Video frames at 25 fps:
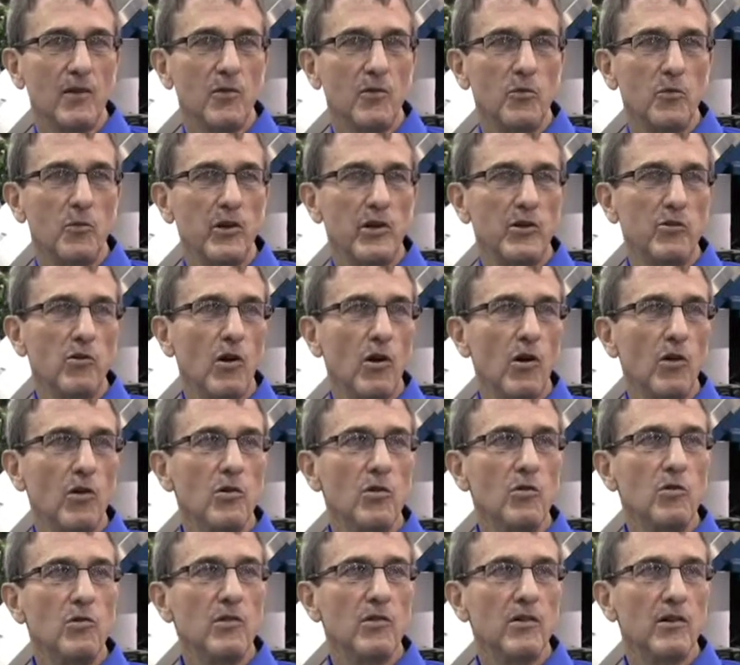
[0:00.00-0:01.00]
We
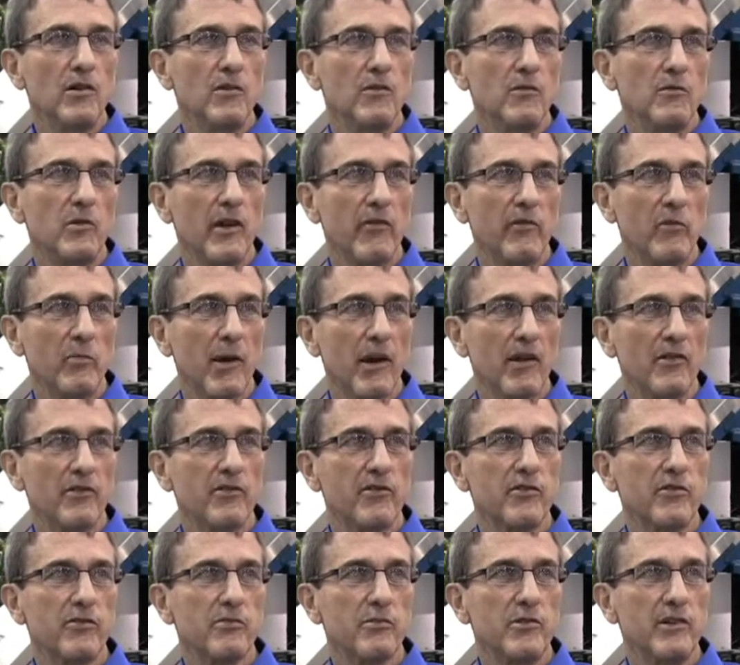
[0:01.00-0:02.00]
have about
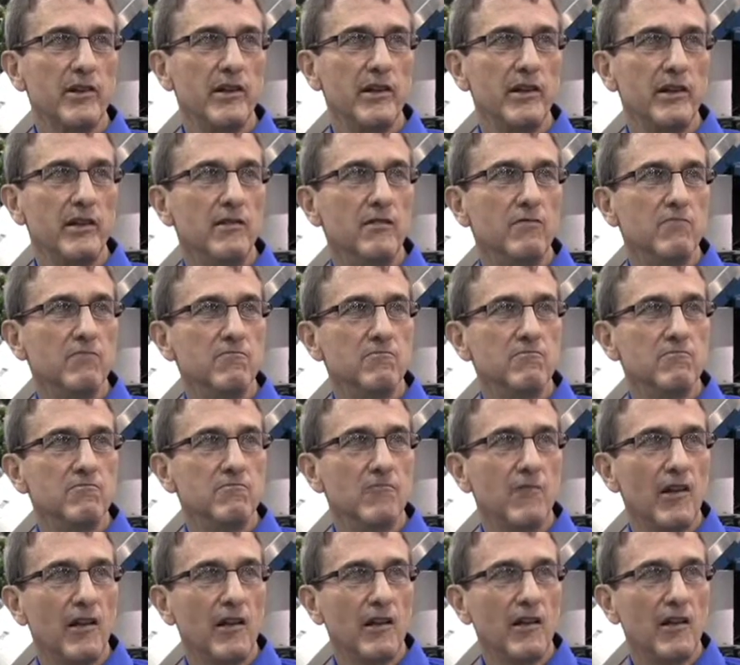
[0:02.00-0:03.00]
3
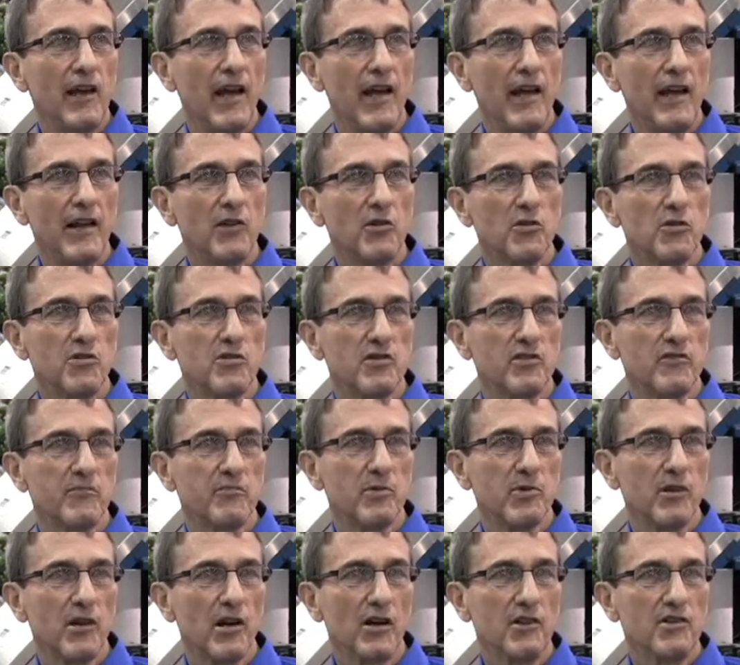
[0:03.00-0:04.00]
acres of
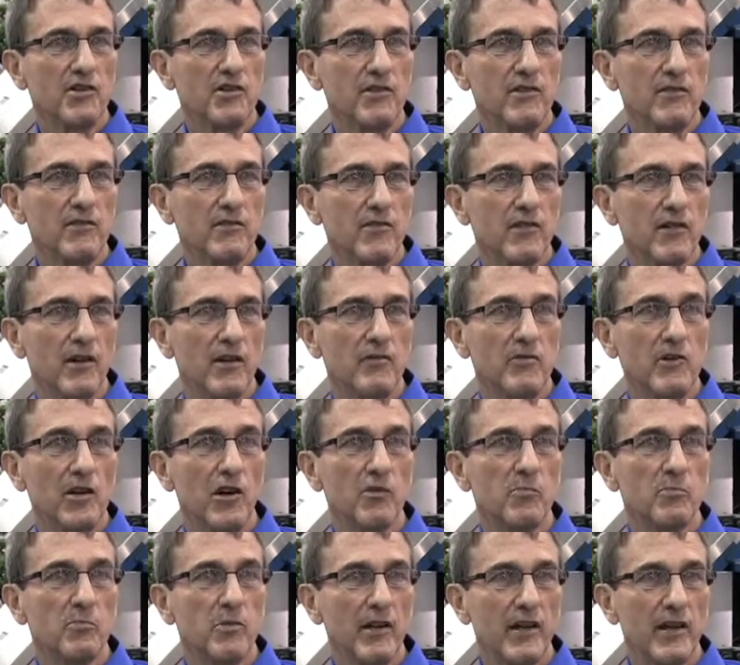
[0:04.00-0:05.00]
production of
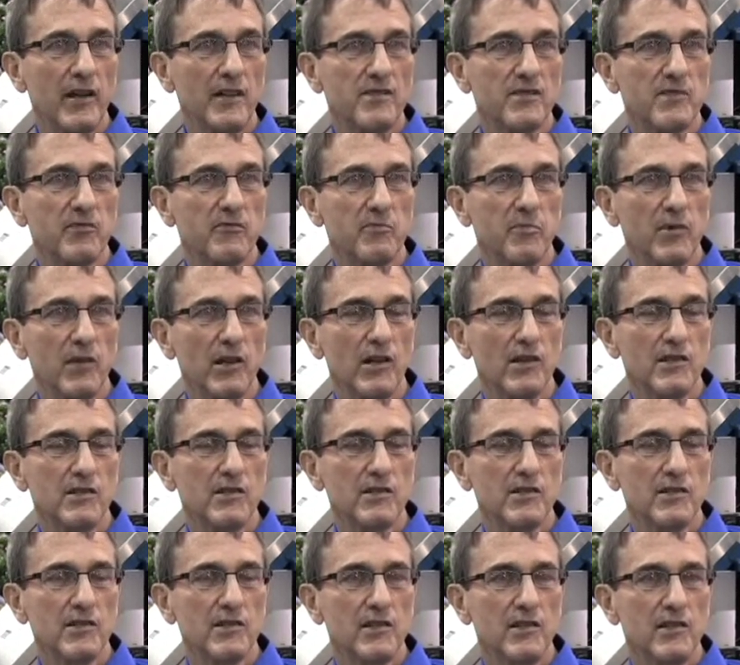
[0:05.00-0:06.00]
young plants of
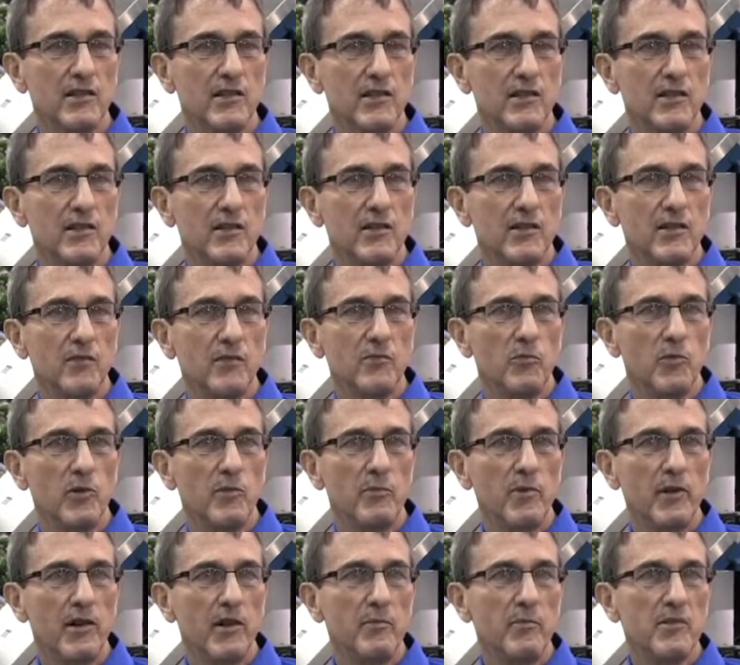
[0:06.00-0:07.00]
plugs.
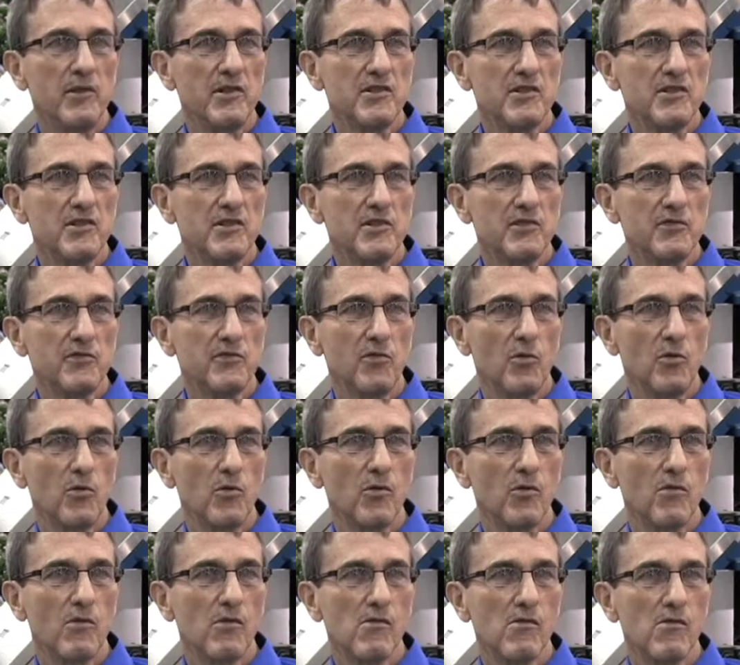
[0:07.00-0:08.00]
We've been in business
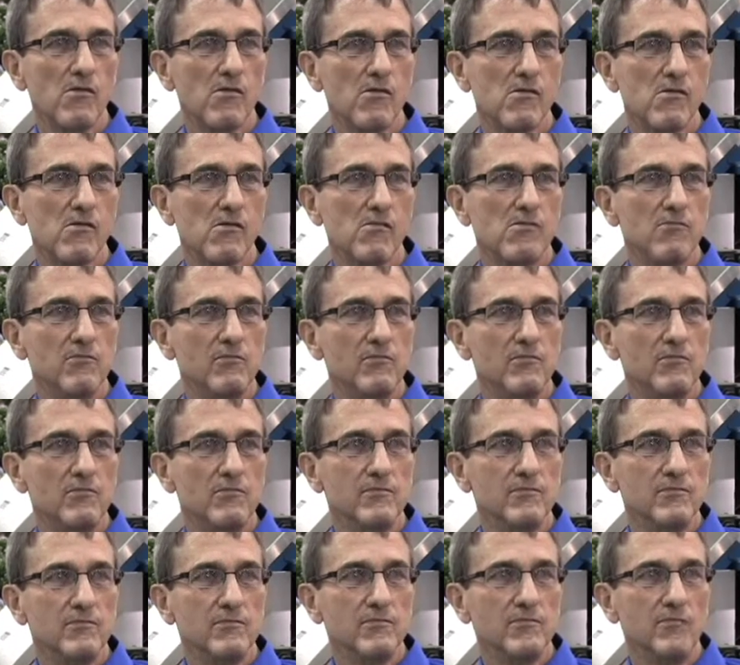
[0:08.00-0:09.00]
for
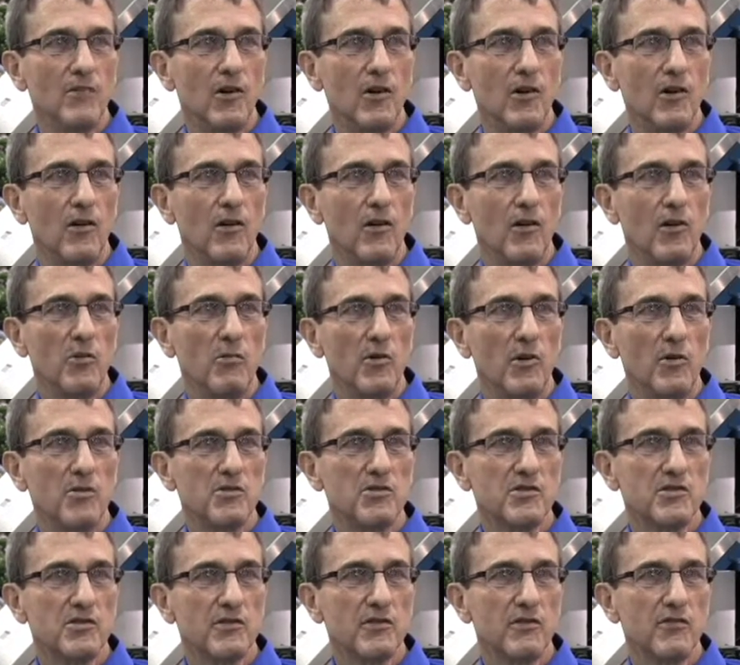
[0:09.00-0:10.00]

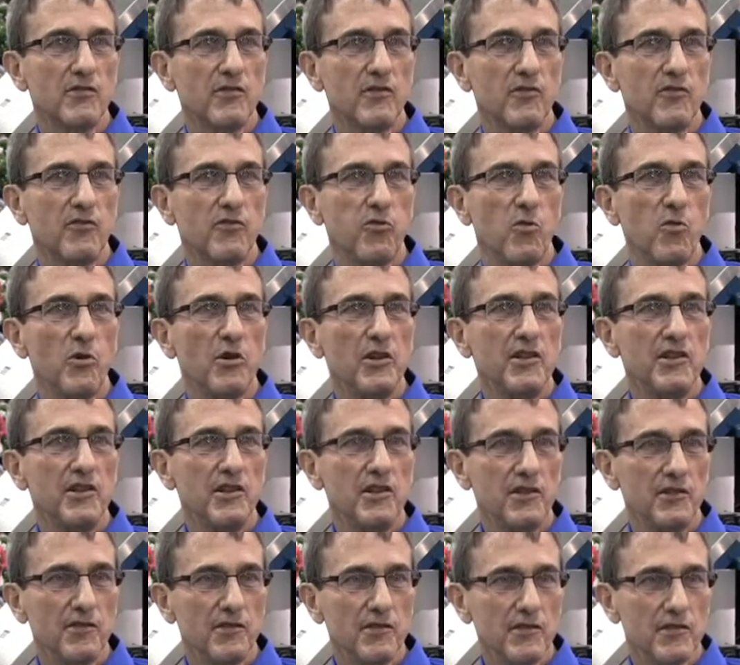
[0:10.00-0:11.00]
almost 40
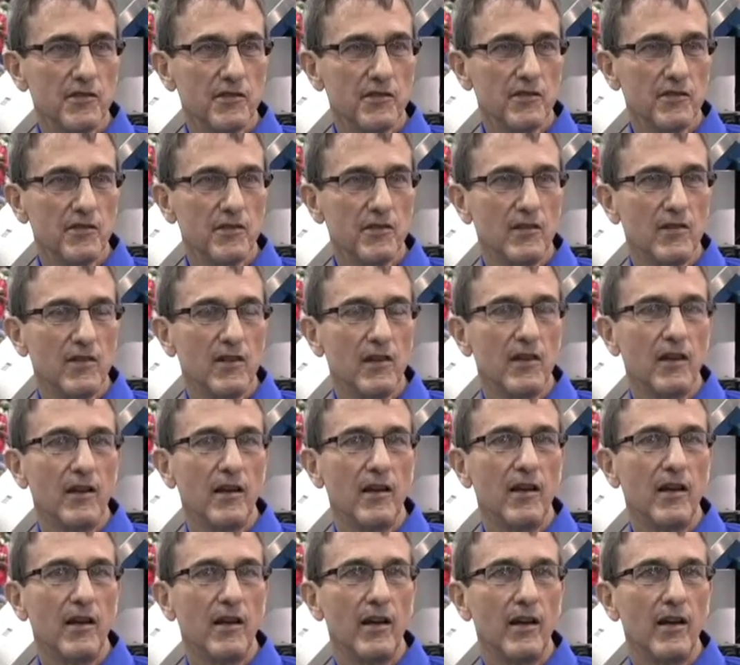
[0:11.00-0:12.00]
years
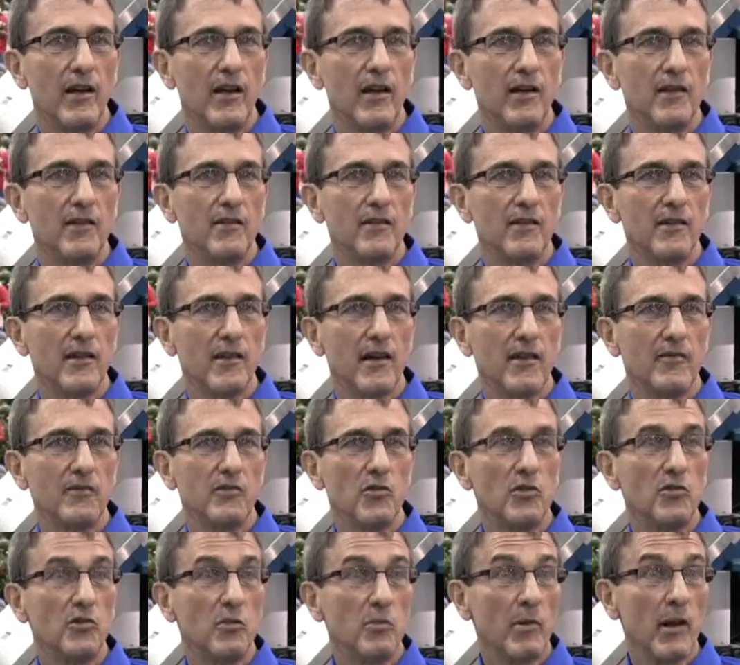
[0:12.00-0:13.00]
and have
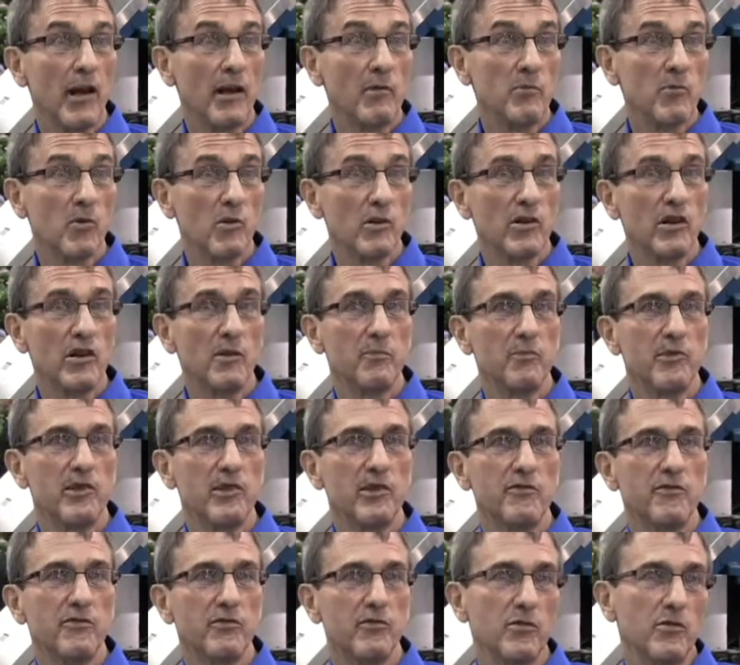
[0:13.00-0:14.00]
known the Blackmore
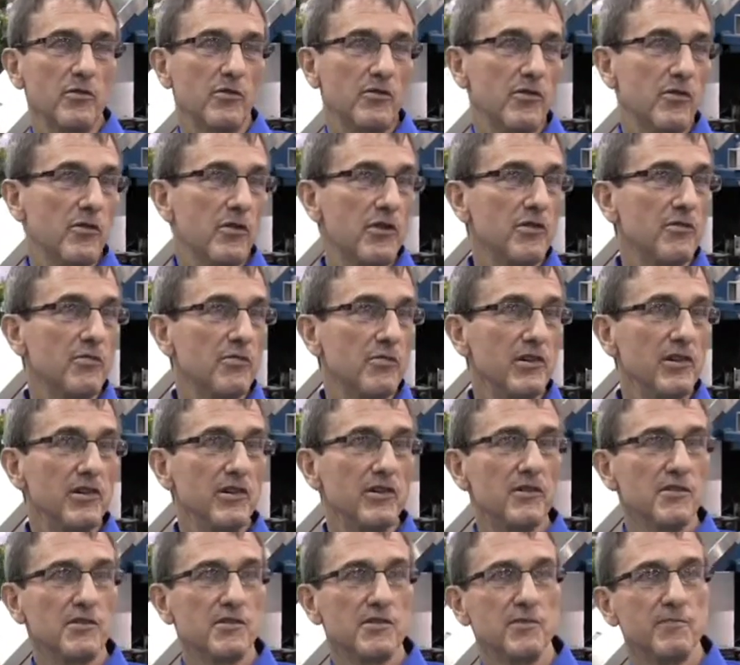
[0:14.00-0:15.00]
company for 33
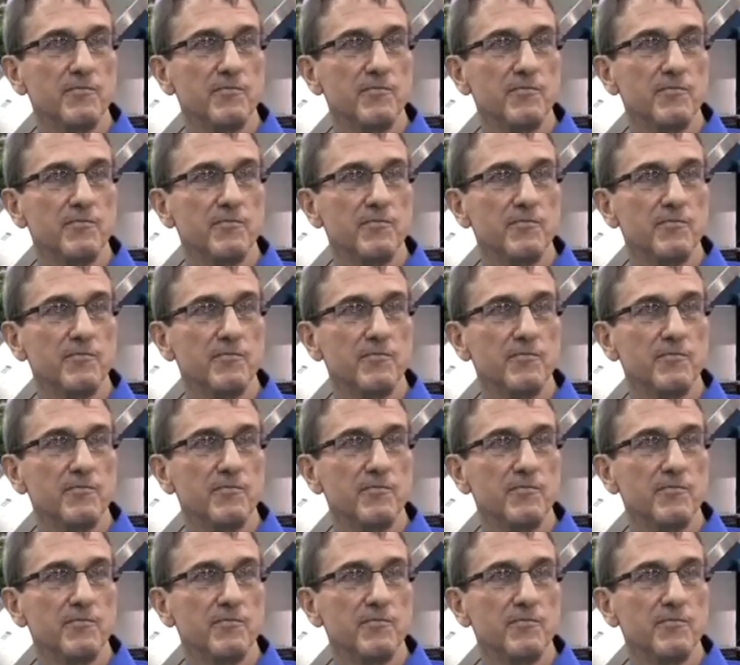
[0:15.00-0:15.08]
years.